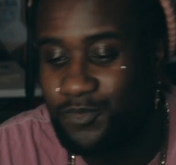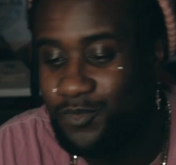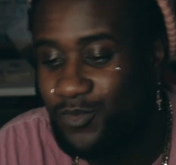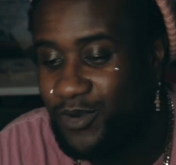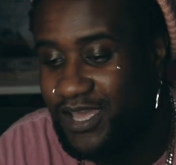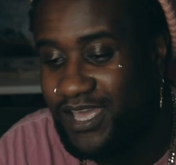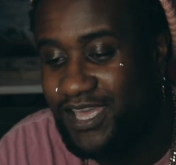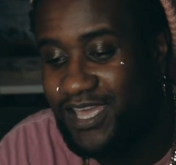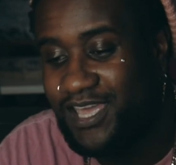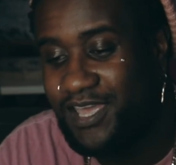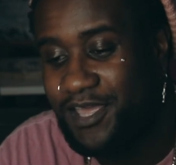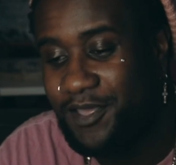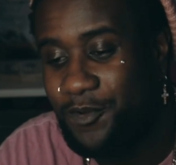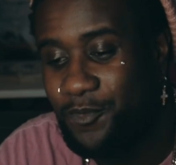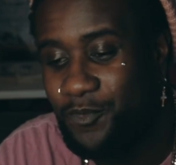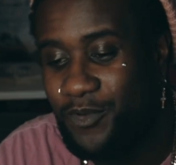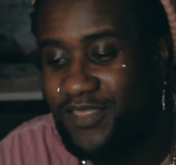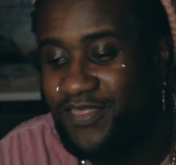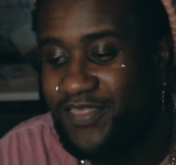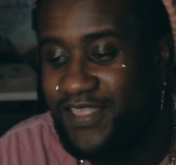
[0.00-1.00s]
where,
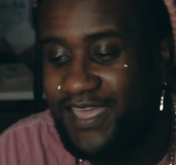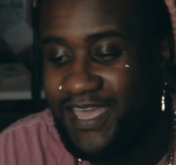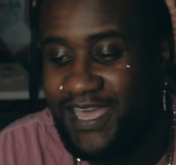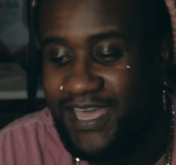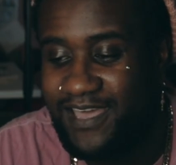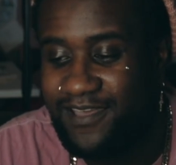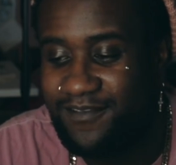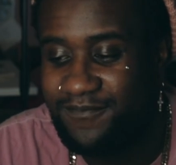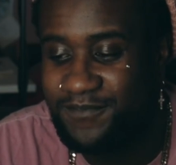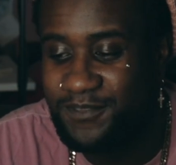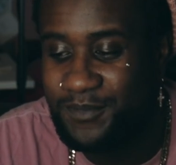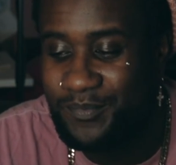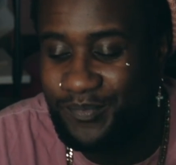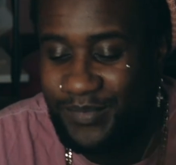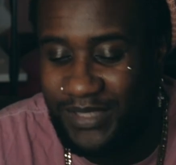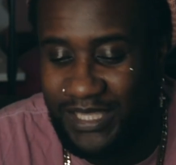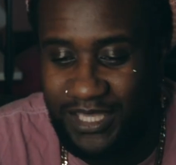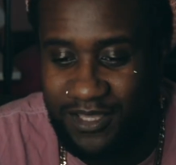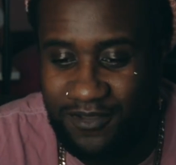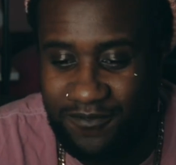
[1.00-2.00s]
when they have the
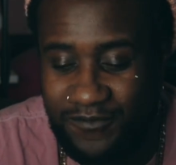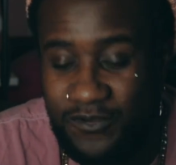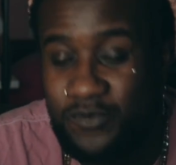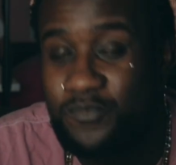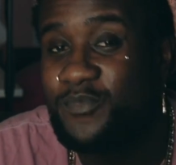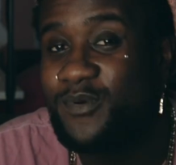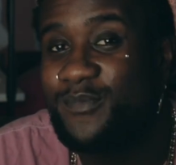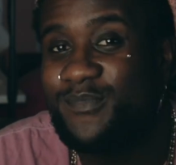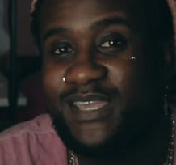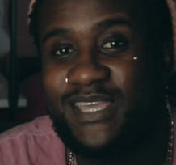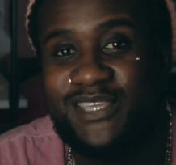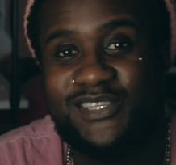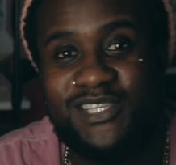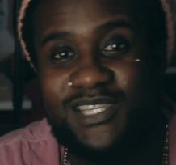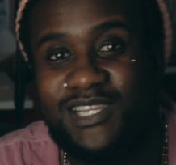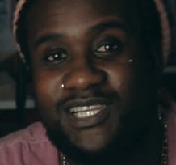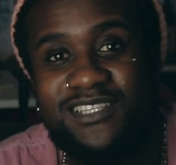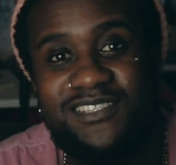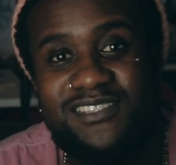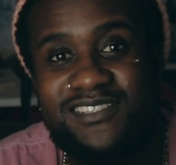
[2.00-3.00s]
big film premieres
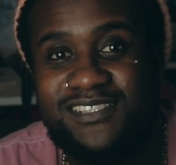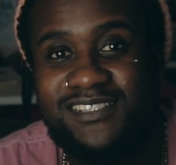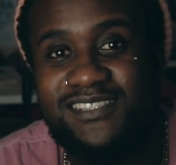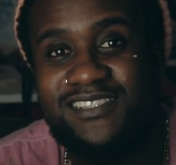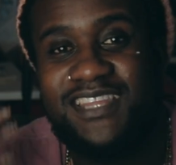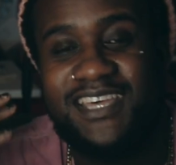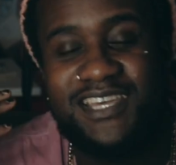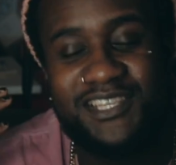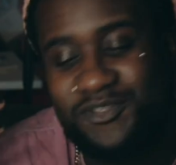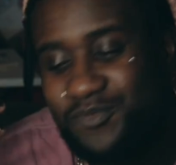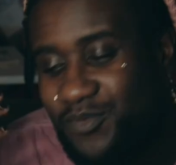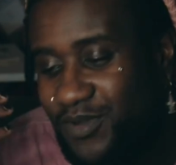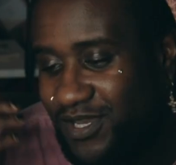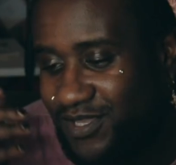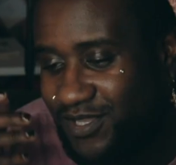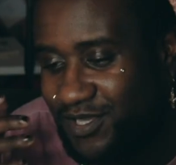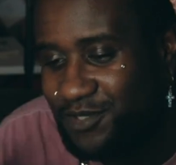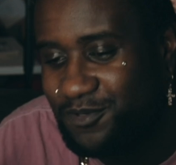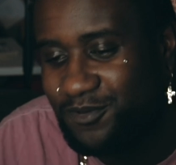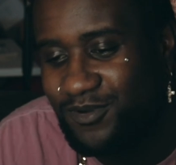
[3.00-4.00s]
in London, that's where
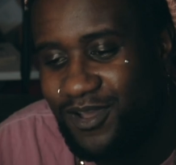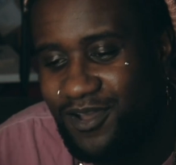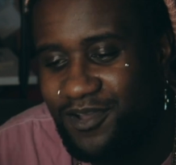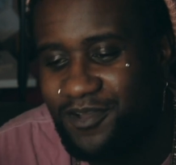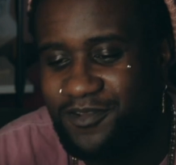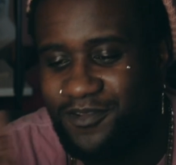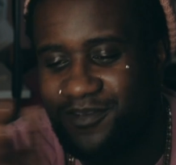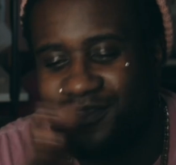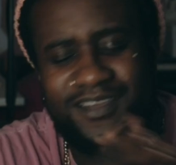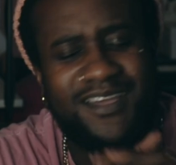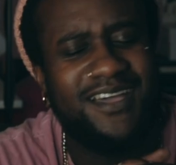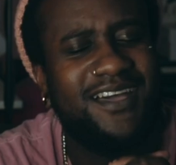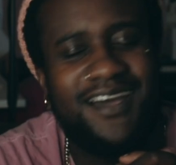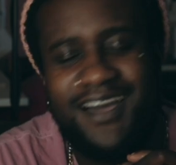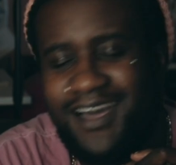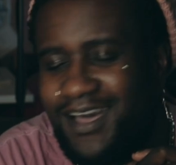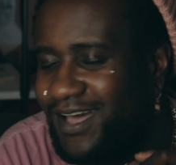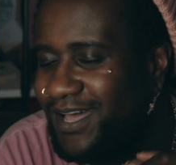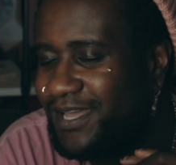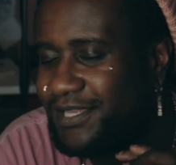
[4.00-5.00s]
they all go.
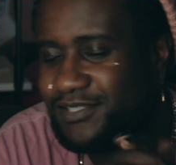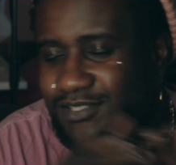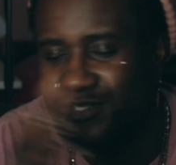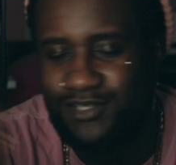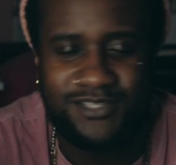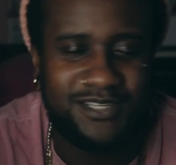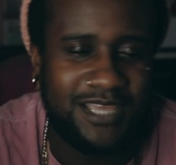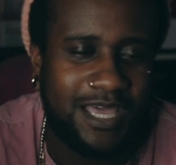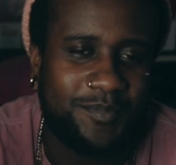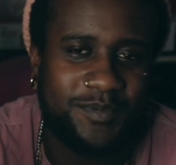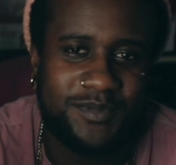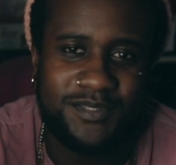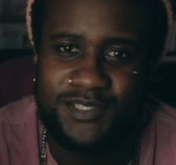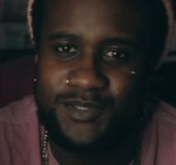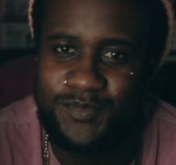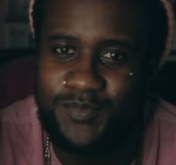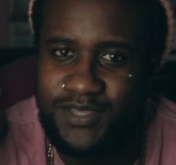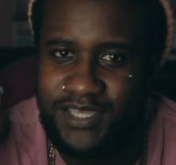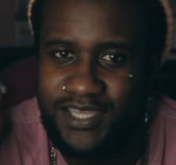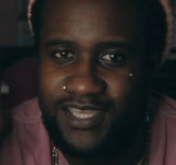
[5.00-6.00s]
And just happened
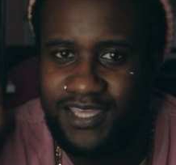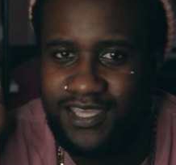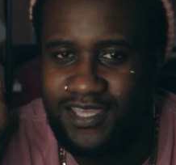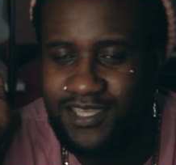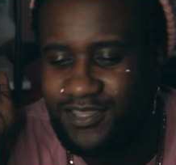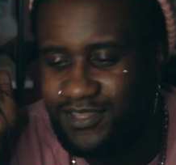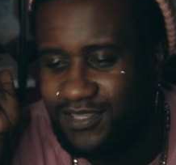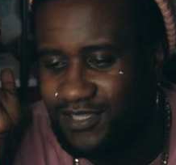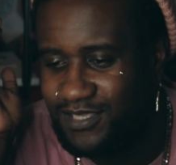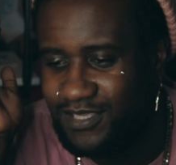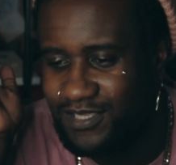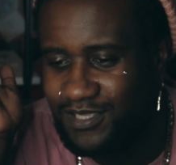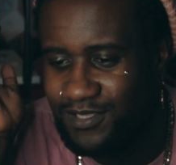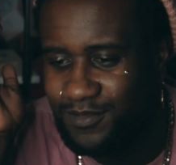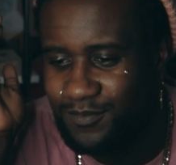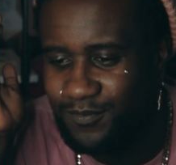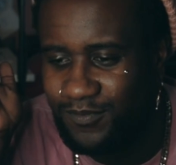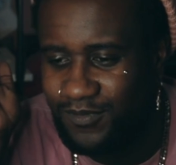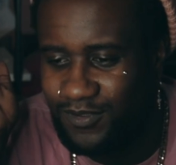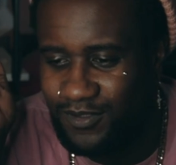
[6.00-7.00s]
to be
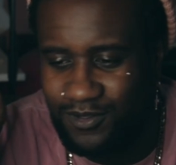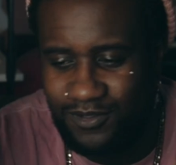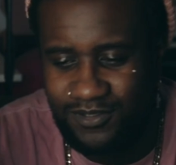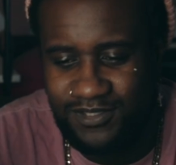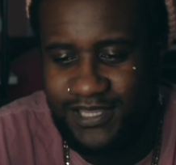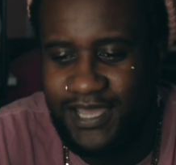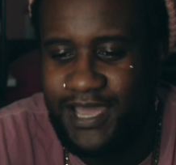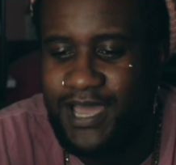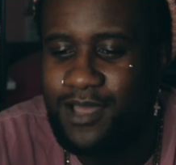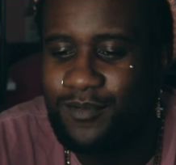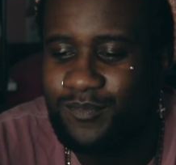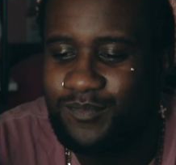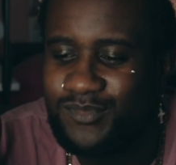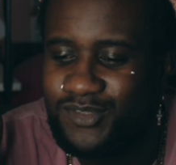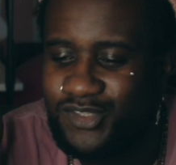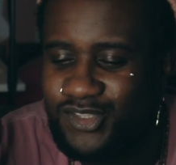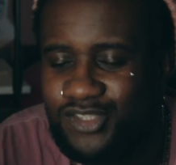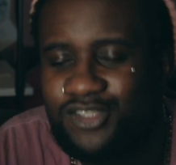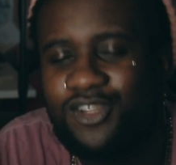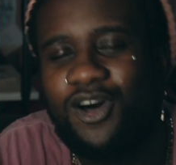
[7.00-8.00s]
the goddamn
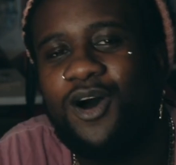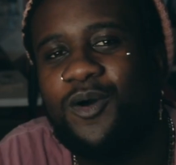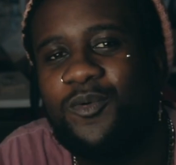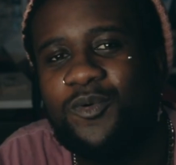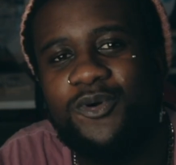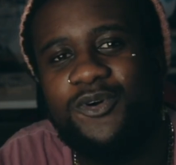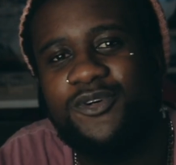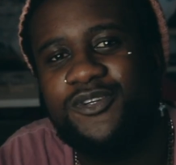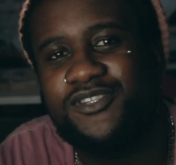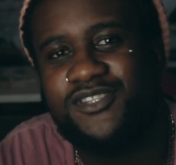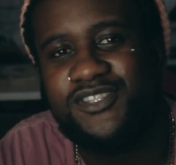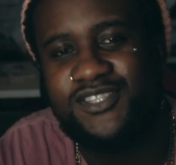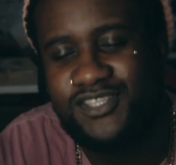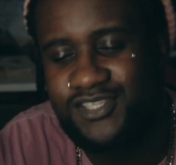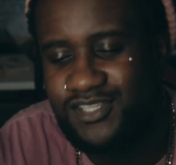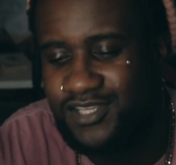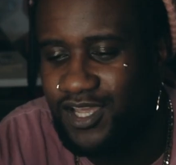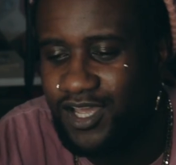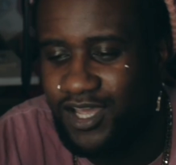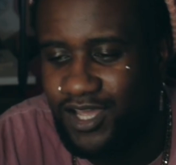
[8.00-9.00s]
Star
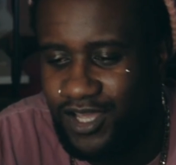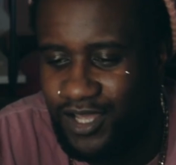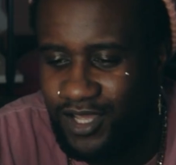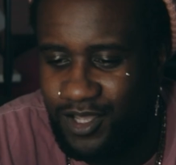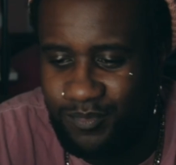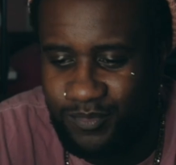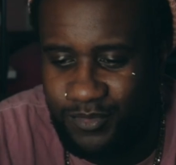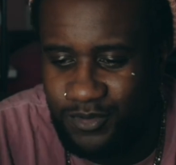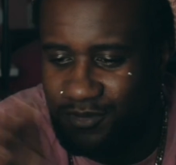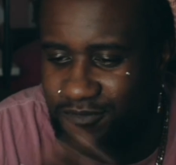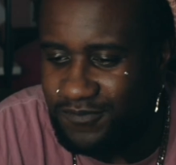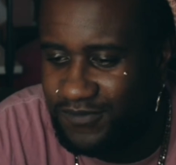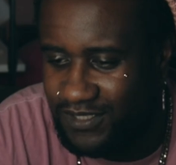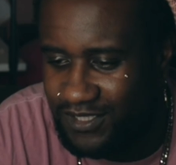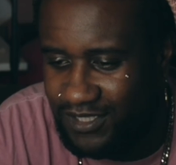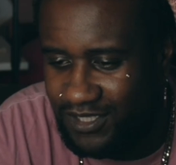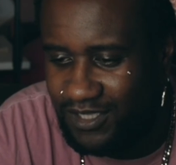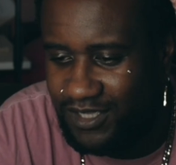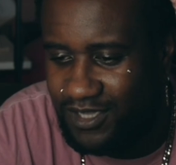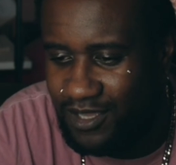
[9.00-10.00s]
Wars
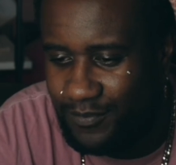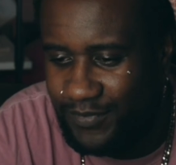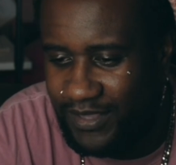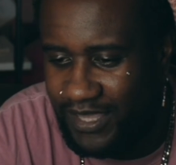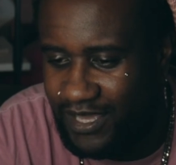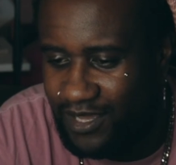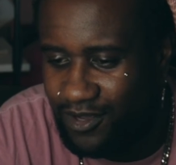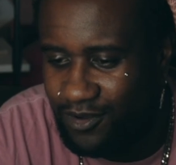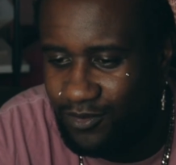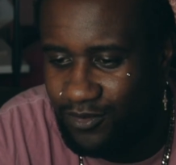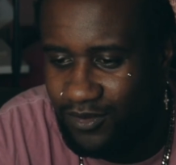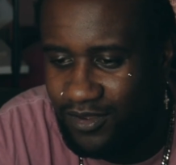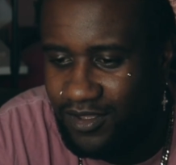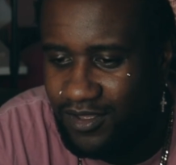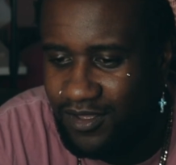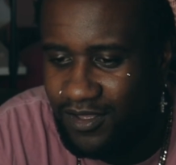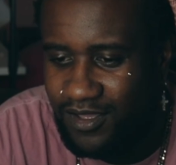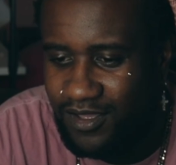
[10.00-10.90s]
movie coming out.